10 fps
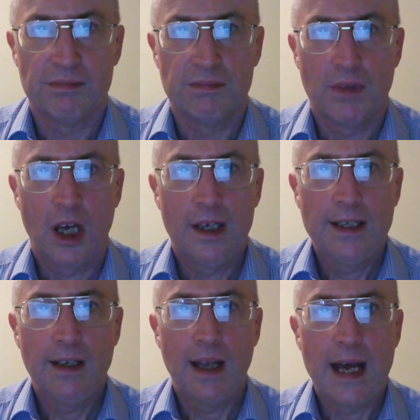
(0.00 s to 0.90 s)
A
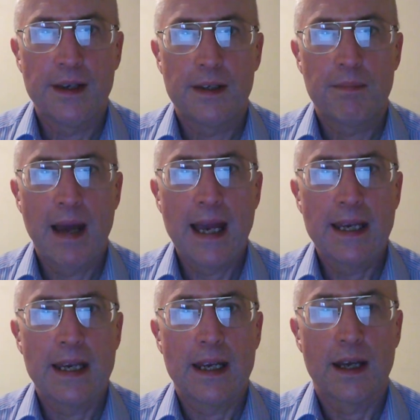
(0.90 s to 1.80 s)
little
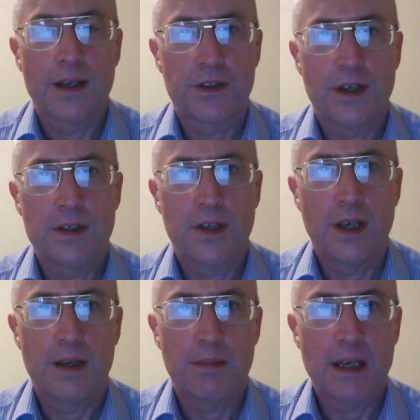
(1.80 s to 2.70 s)
unpacking, as they
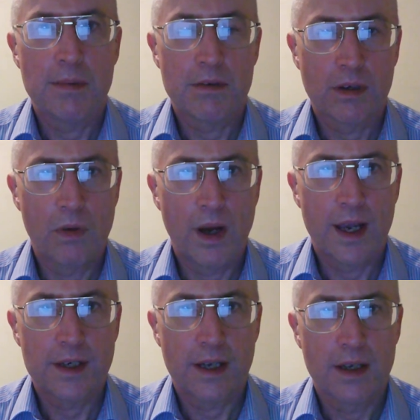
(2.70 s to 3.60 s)
say, may be
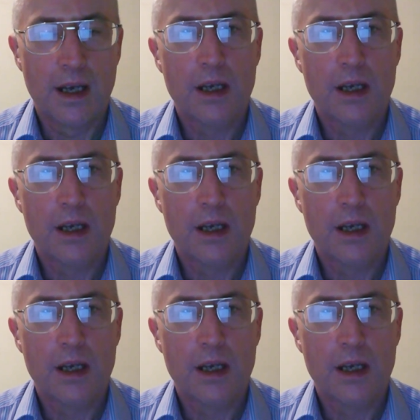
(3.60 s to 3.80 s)
required here.